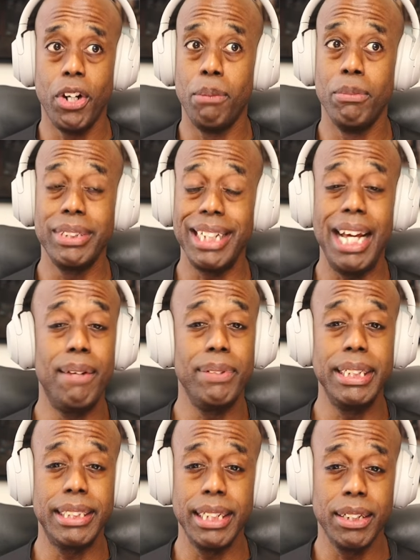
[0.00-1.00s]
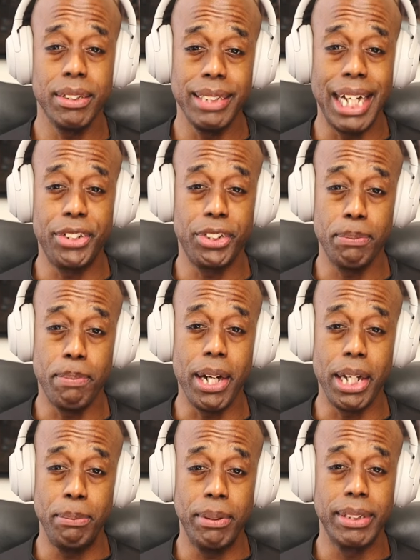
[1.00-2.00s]
almost every single natural
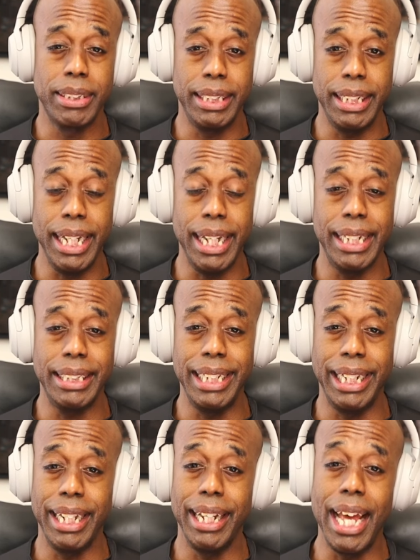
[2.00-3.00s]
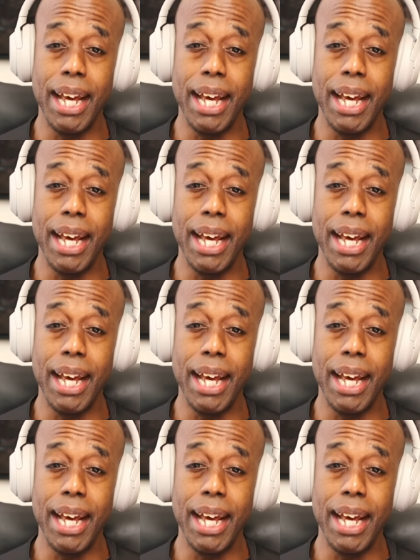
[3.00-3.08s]
bodybuilder today is taking